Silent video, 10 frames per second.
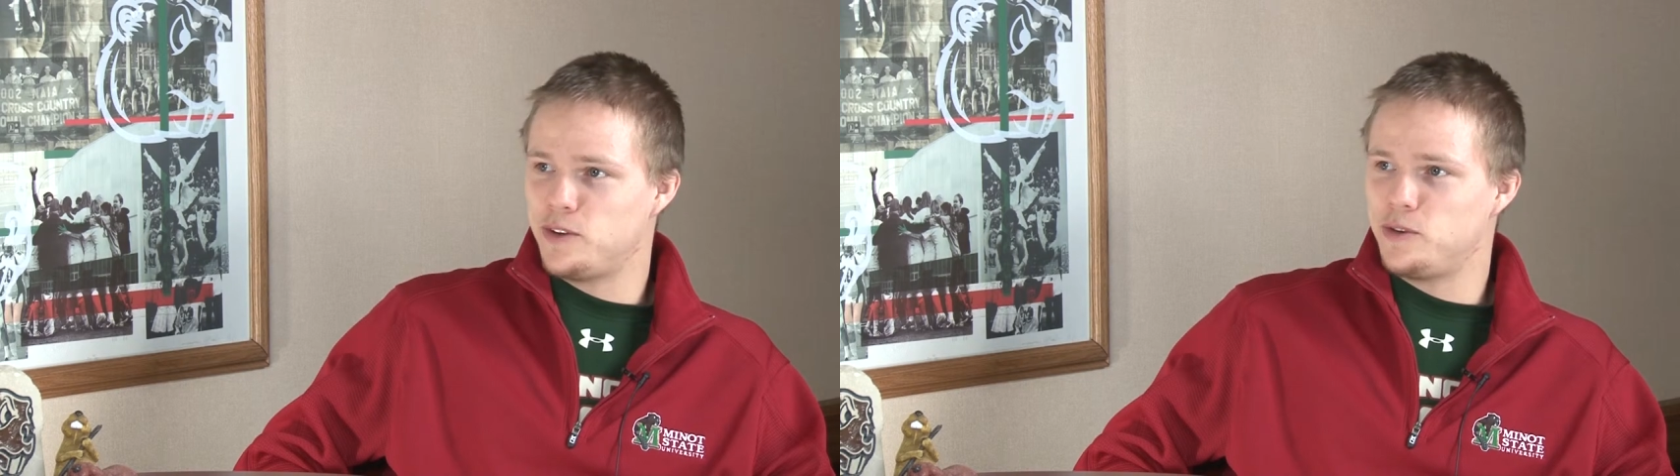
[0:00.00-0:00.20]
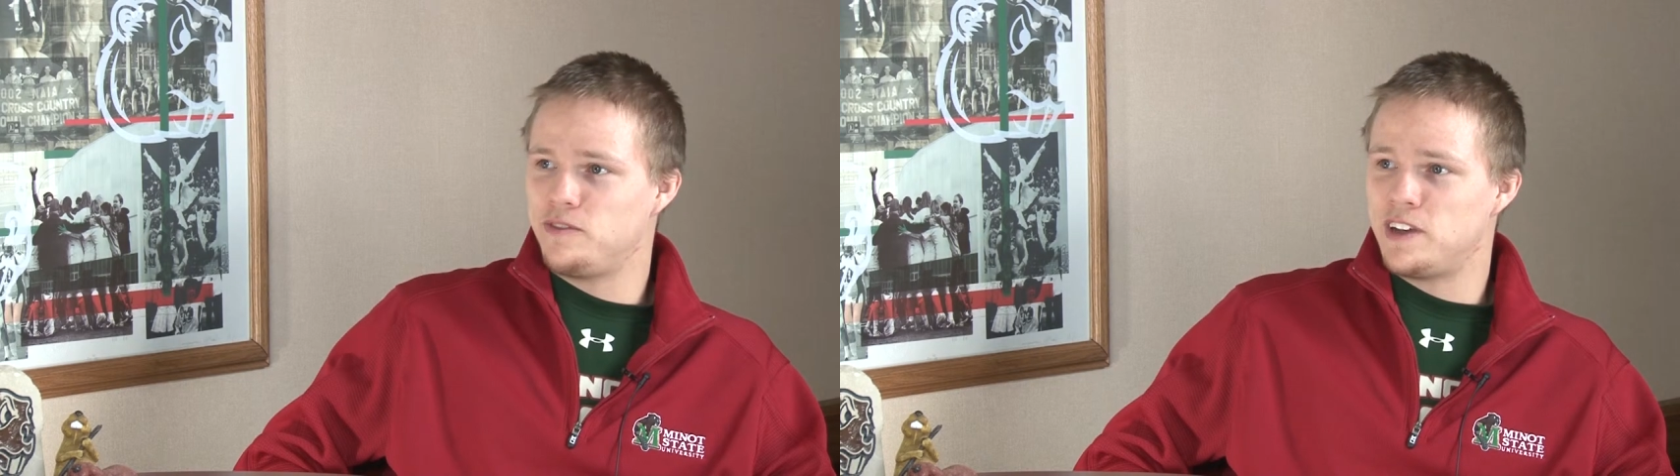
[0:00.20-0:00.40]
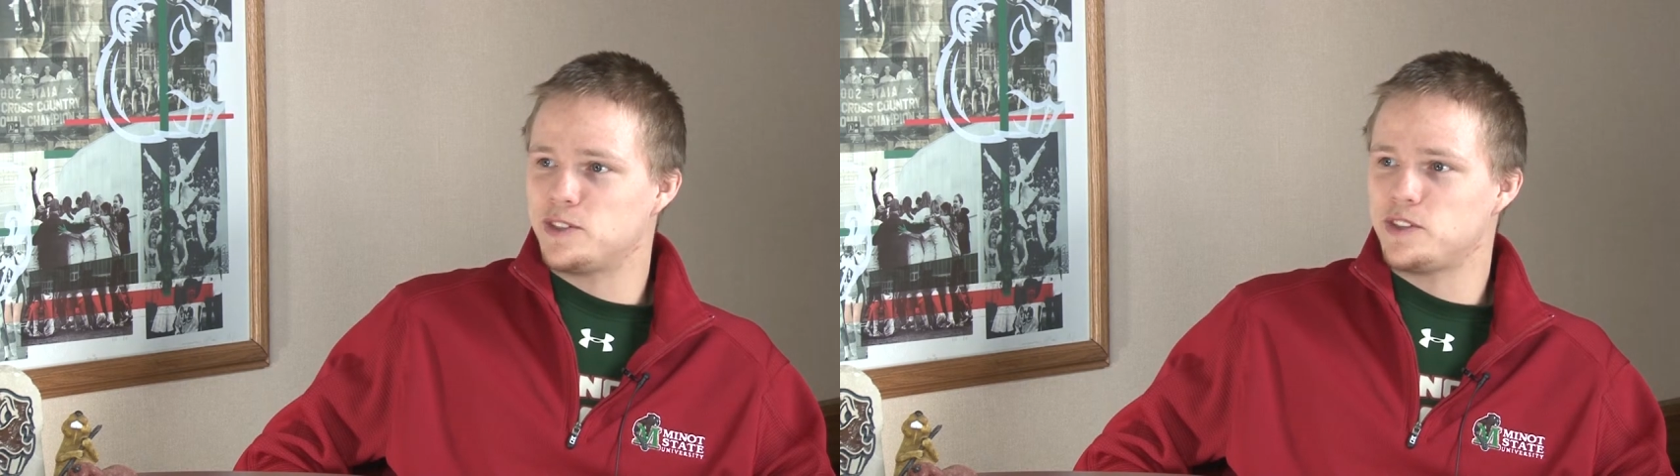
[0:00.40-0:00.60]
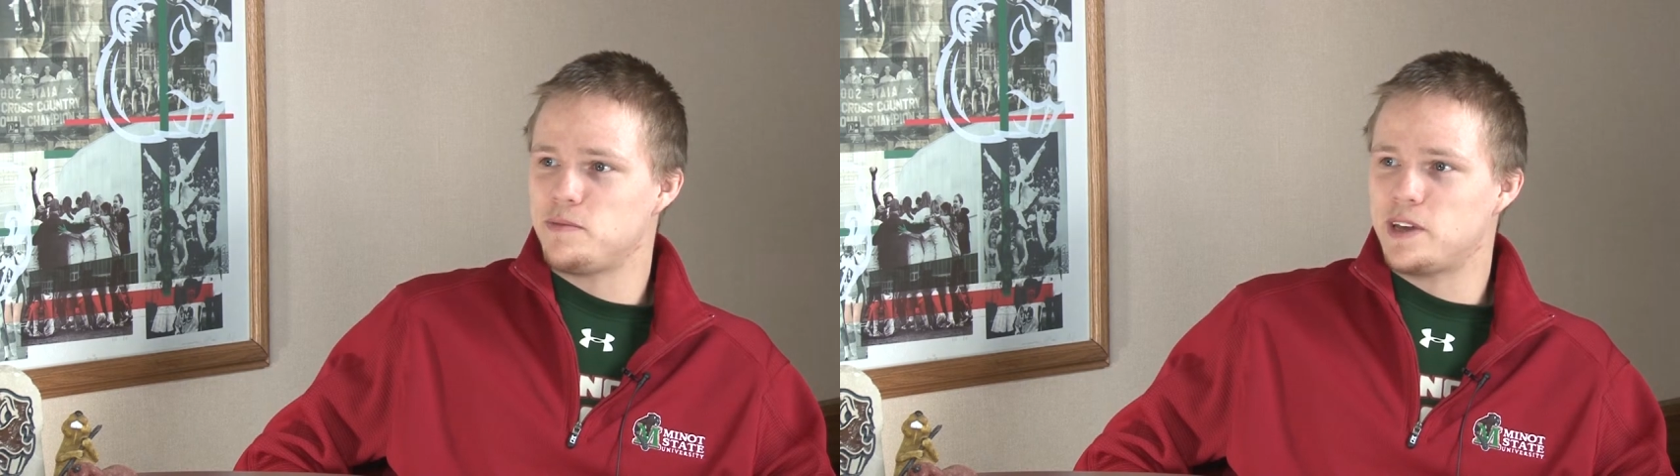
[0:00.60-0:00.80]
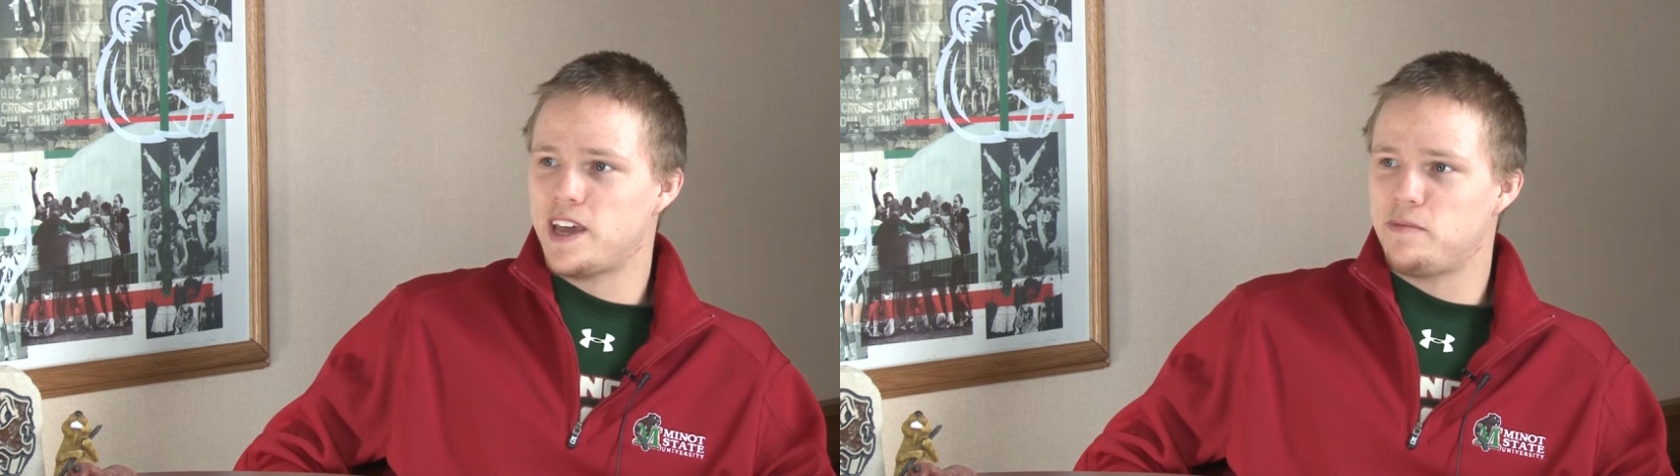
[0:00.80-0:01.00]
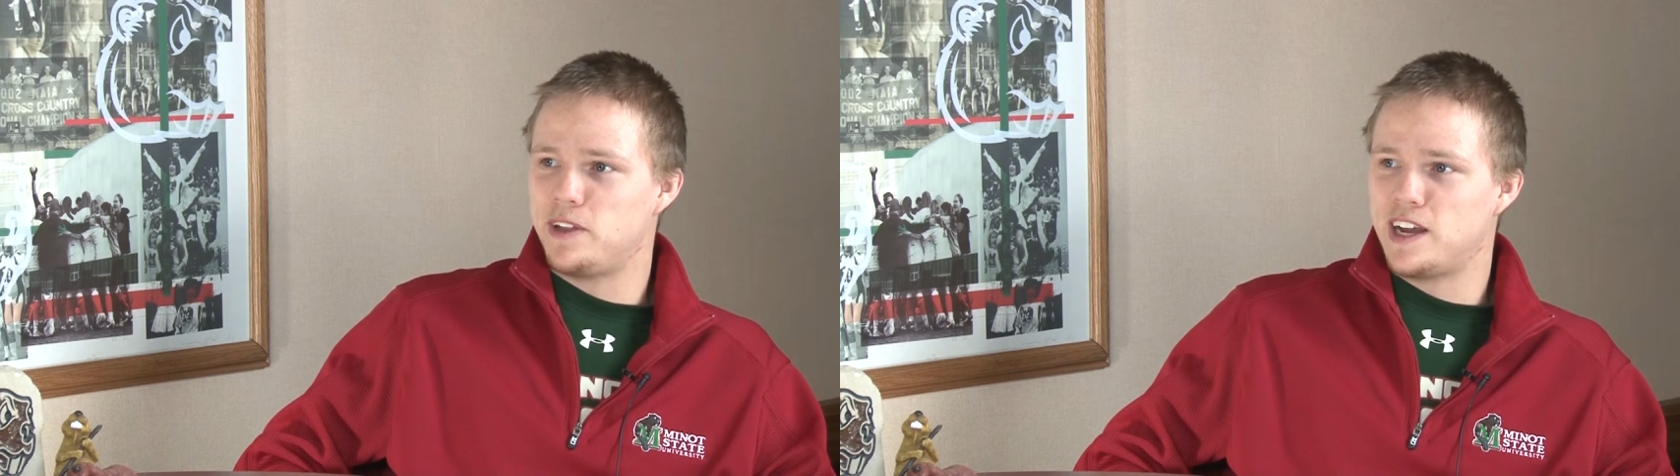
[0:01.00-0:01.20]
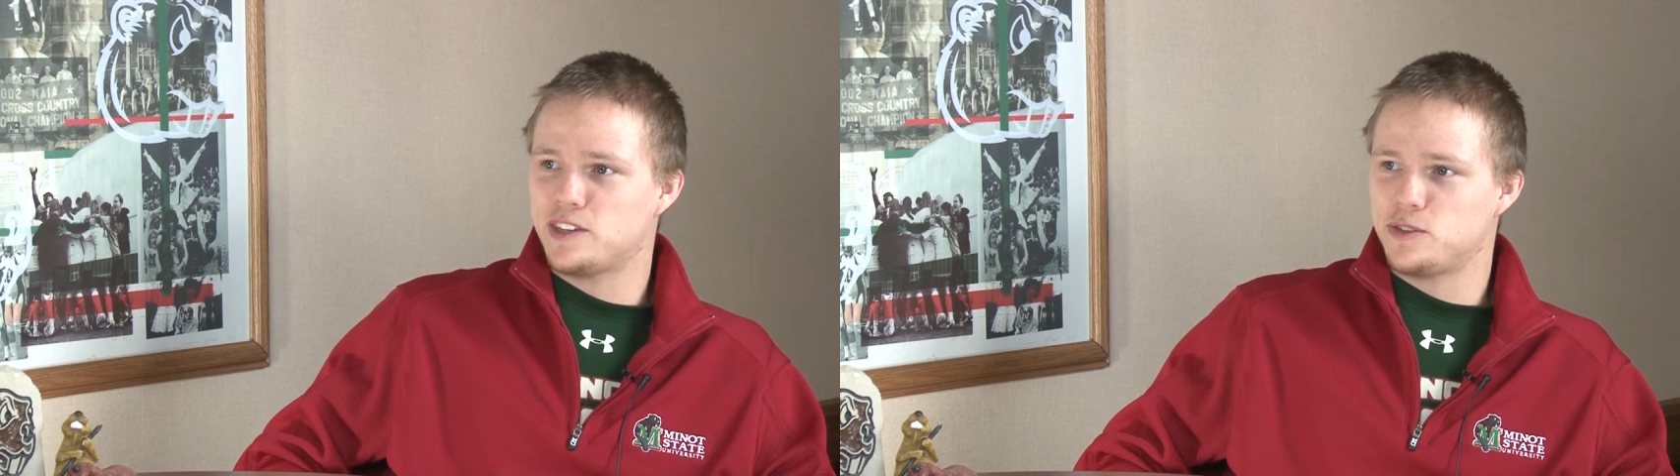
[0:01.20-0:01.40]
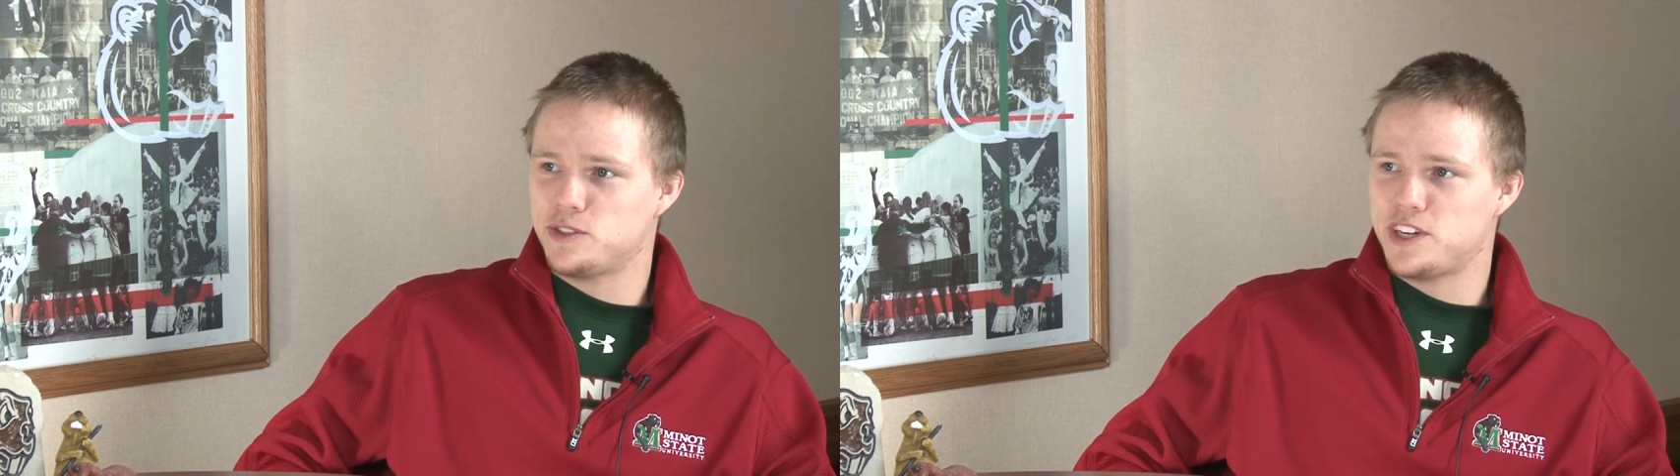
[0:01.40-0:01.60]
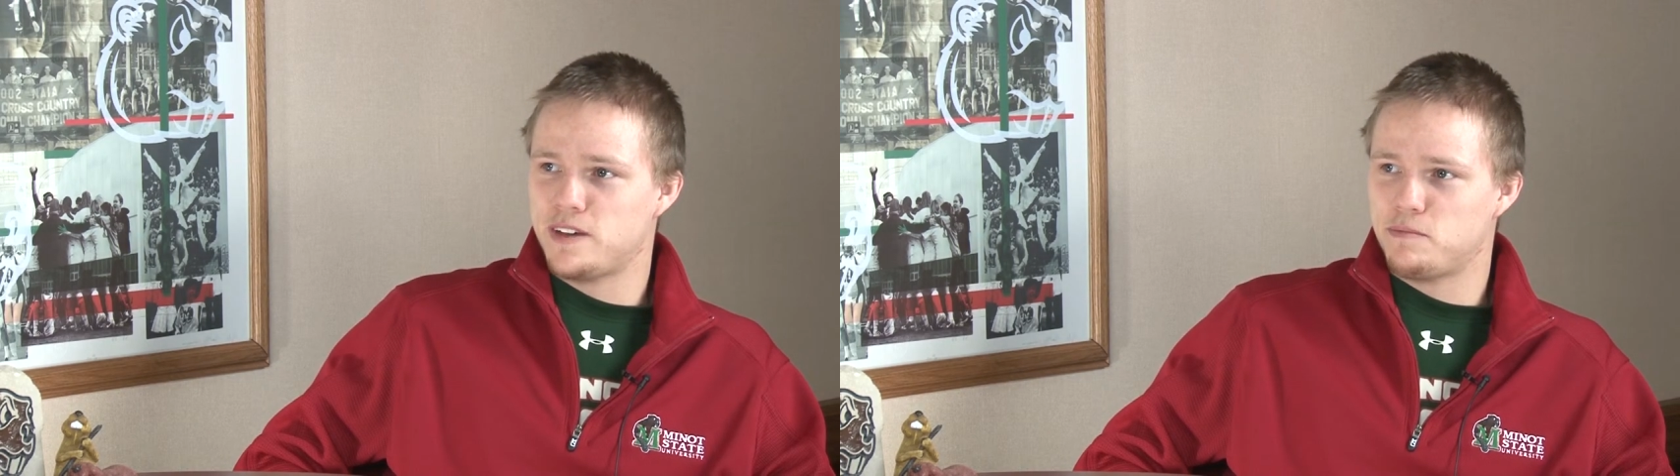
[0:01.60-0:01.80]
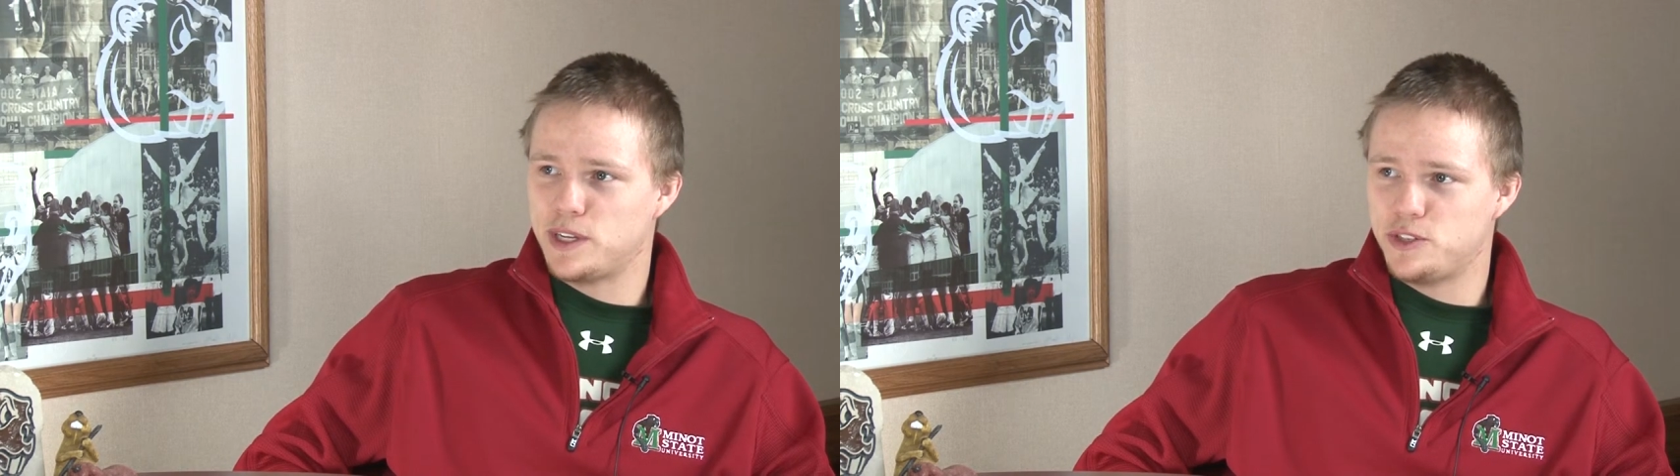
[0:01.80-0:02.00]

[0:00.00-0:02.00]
who eventually became the national champ by